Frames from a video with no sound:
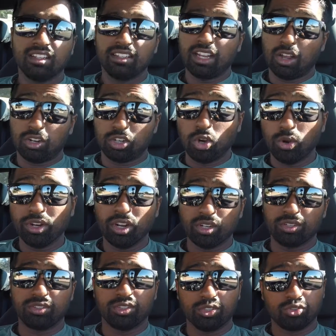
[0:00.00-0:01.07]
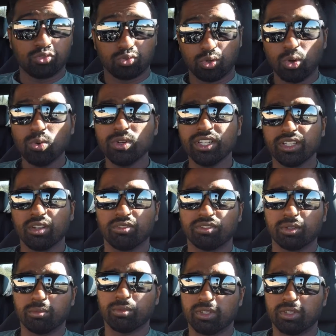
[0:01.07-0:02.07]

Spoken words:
Now, going on to the droning of the